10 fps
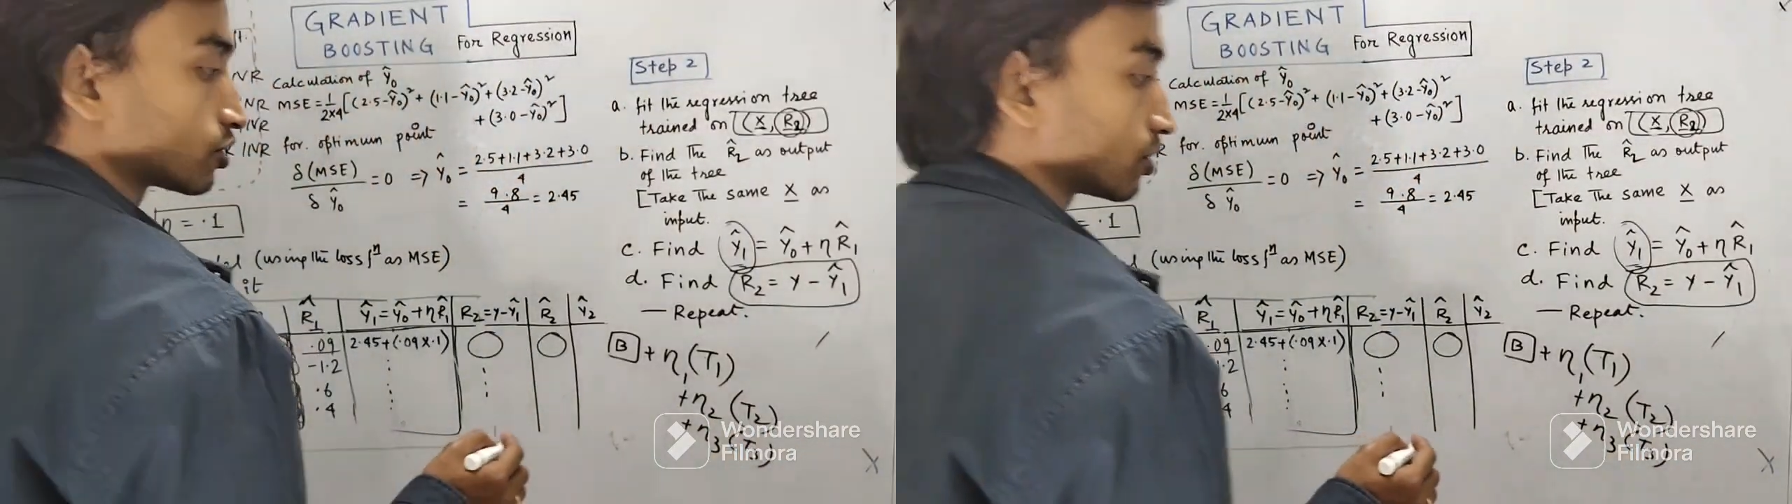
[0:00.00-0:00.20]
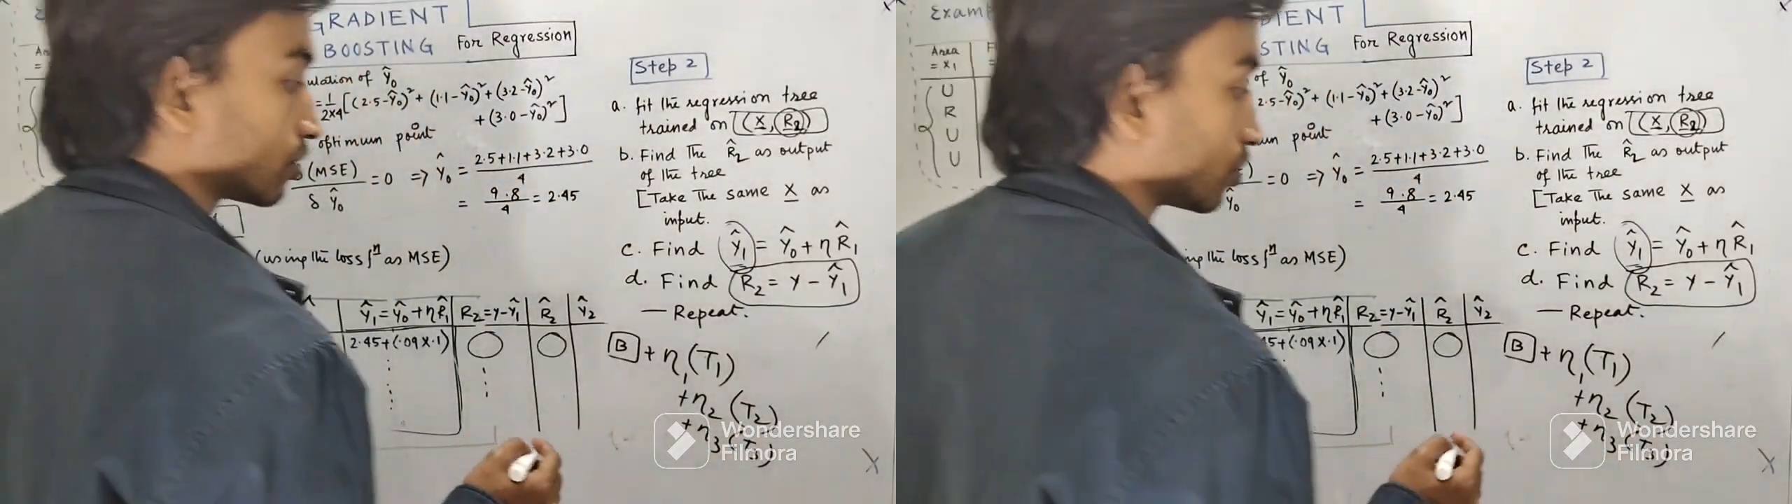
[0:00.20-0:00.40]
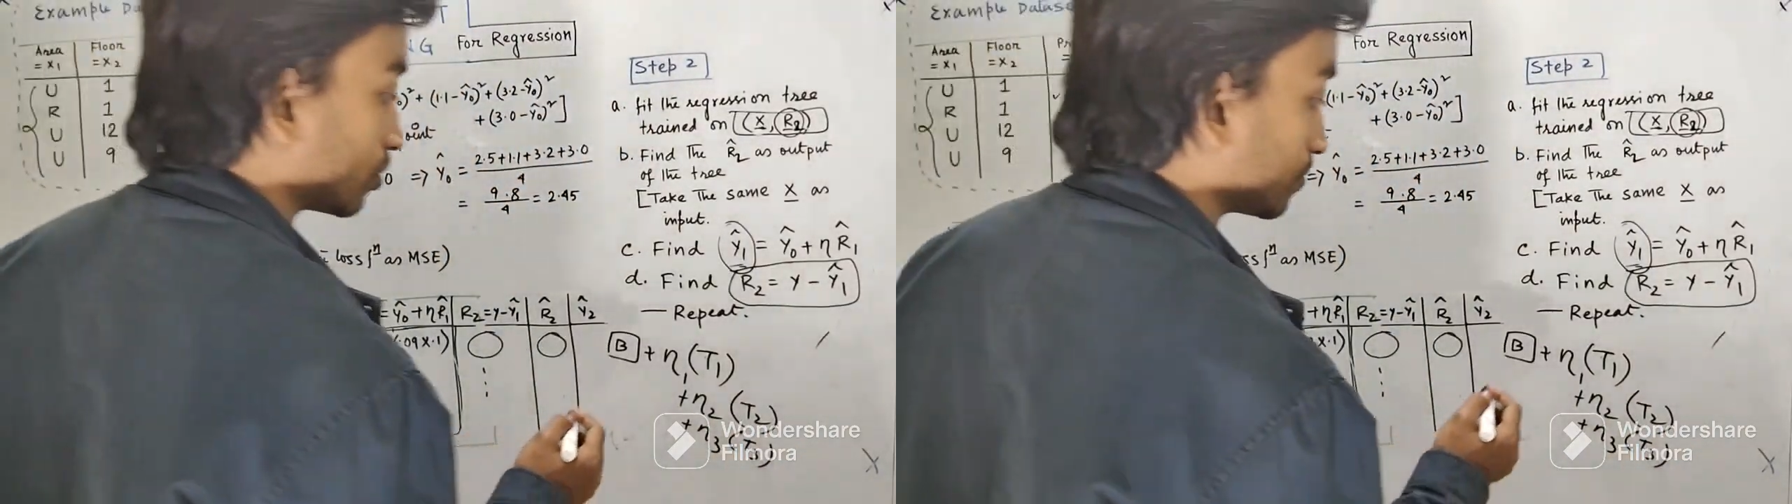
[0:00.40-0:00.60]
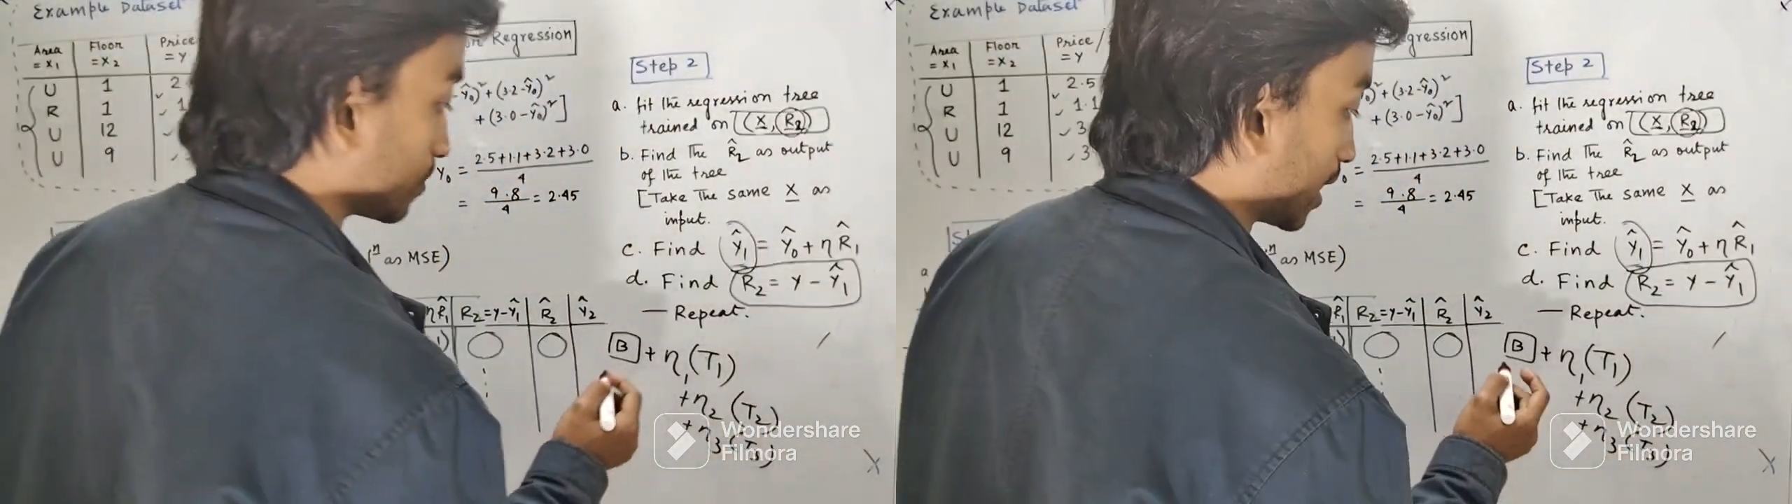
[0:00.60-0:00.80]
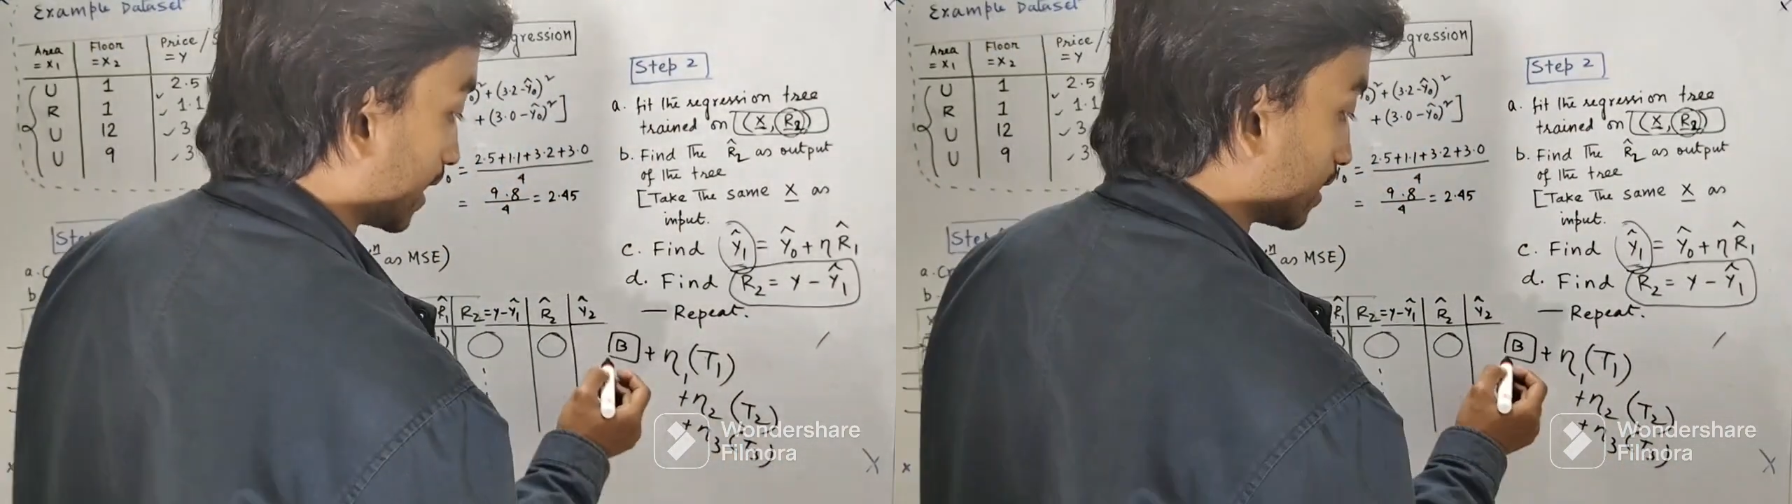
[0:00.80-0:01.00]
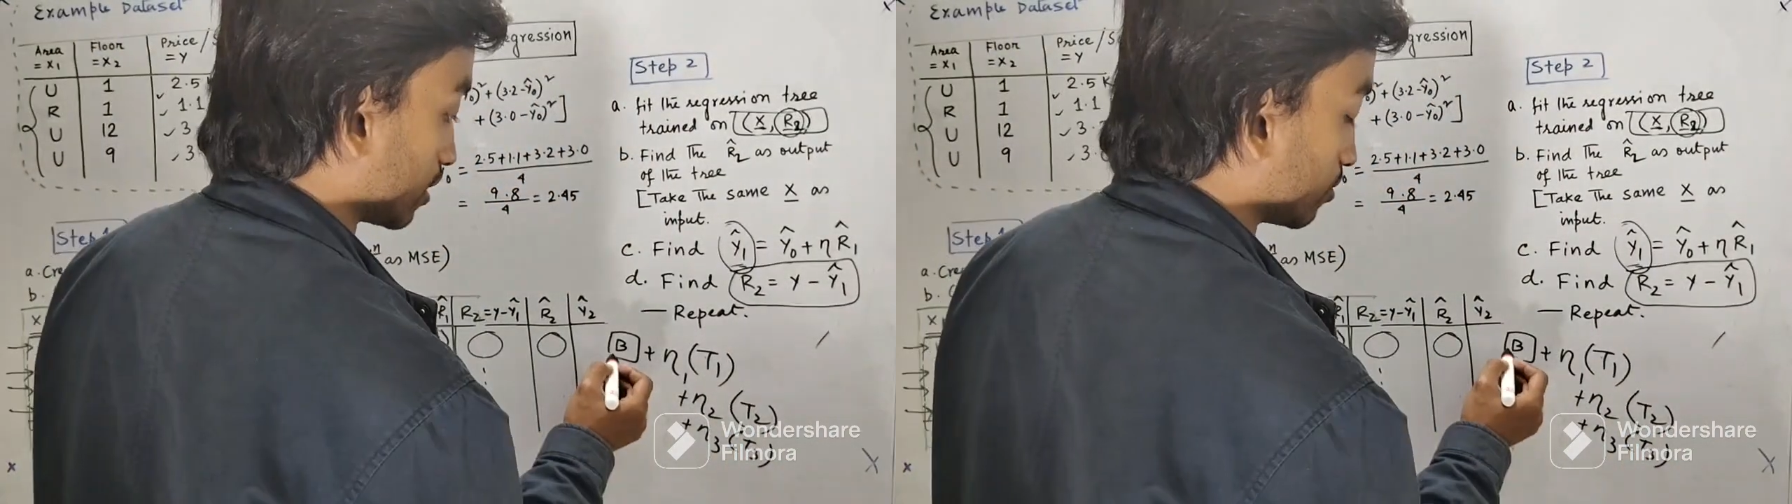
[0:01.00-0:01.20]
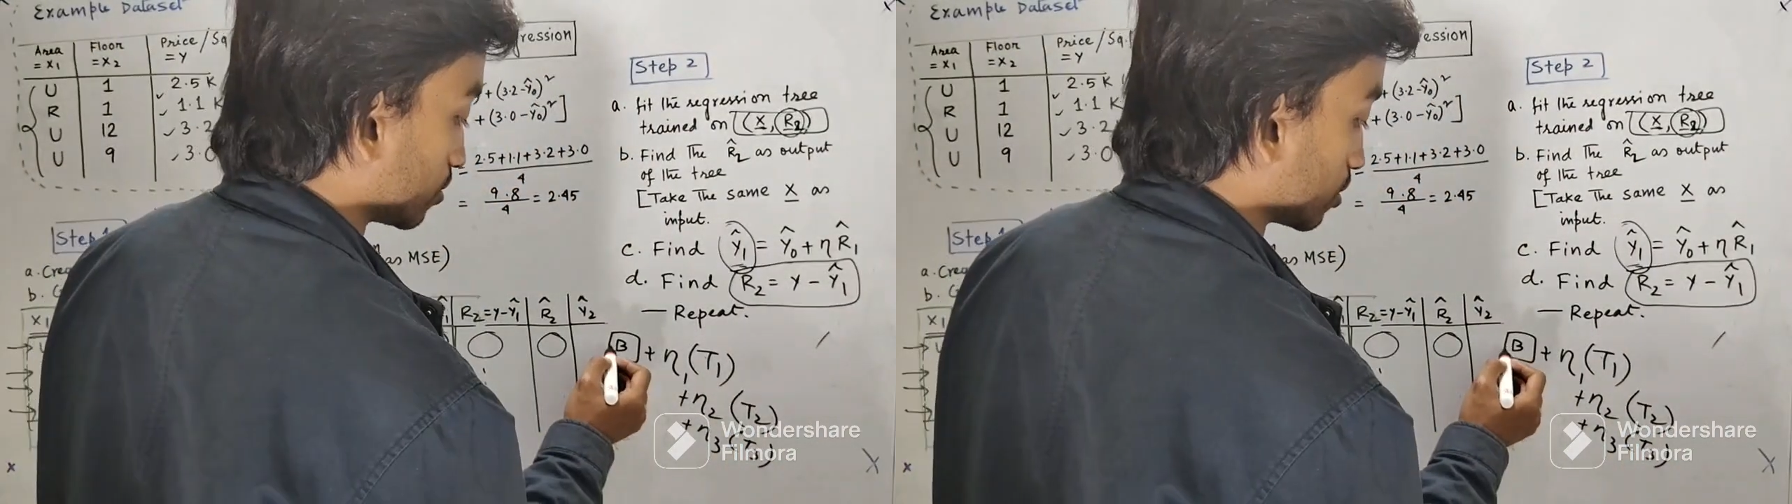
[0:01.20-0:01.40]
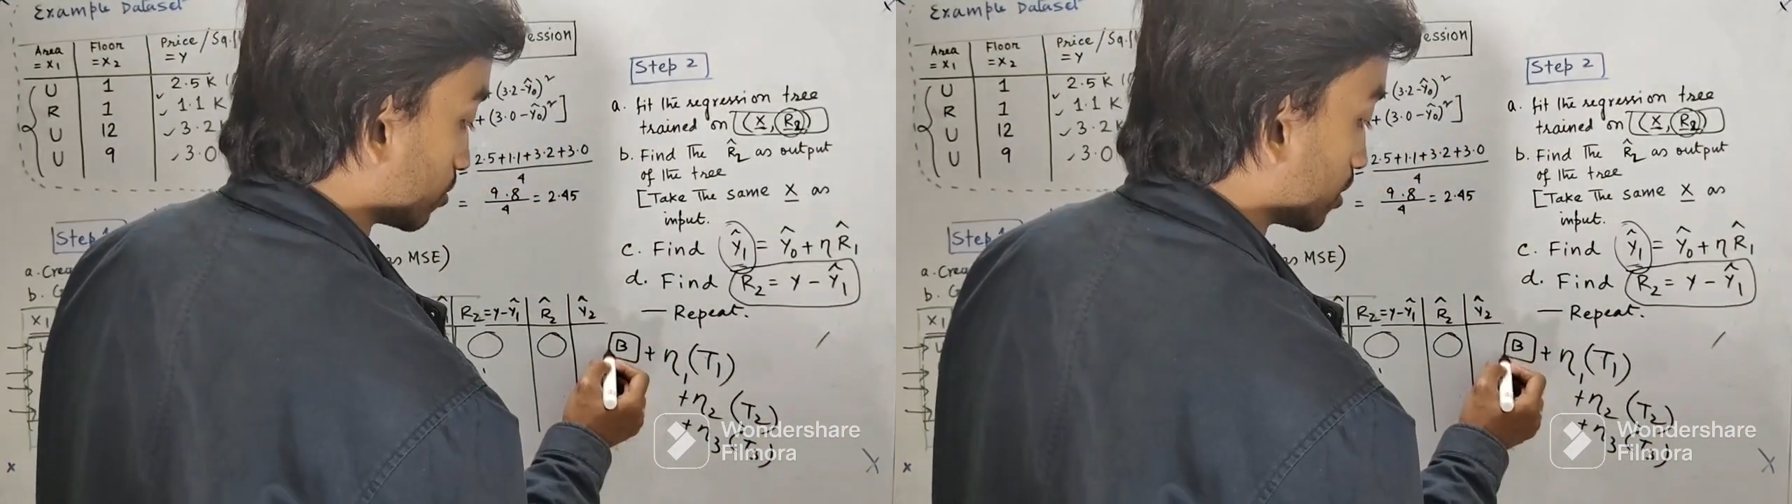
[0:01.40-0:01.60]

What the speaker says: so and you